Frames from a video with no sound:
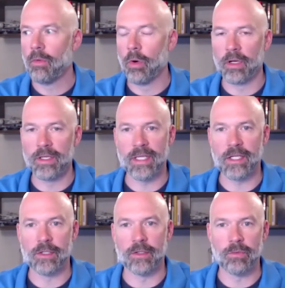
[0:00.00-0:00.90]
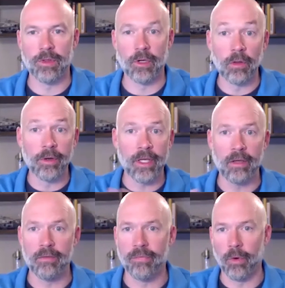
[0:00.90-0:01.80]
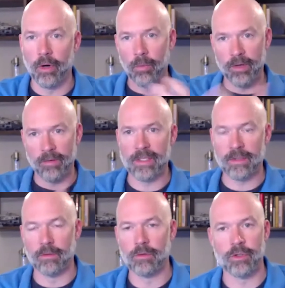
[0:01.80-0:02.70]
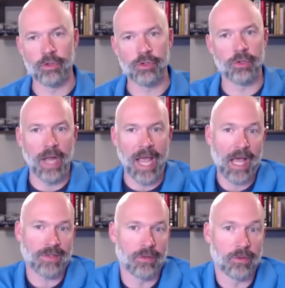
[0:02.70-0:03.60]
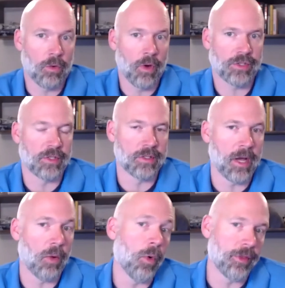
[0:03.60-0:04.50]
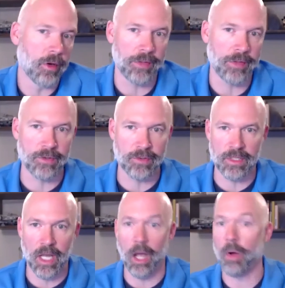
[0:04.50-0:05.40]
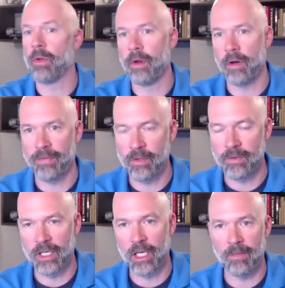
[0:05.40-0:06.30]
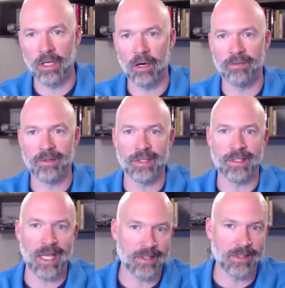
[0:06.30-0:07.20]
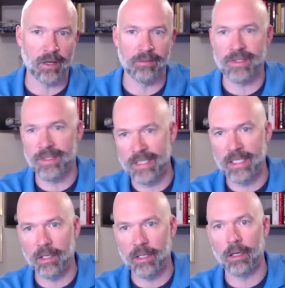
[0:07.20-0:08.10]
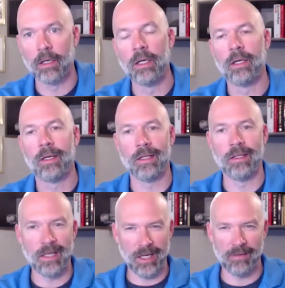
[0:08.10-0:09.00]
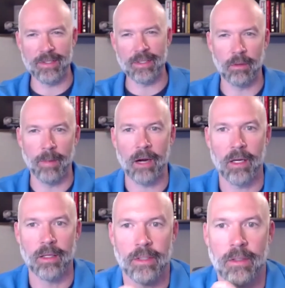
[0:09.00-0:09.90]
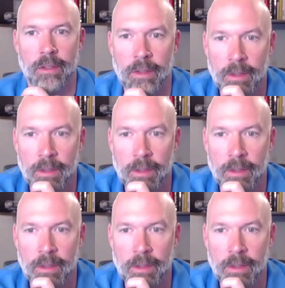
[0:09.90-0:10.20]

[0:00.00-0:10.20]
organizations, when they're looking for one of these solutions, should ask those questions about whether or not there's a SOC, whether or not they're using MDR versus XDR versus EDR. Can you kind of give us a little background there?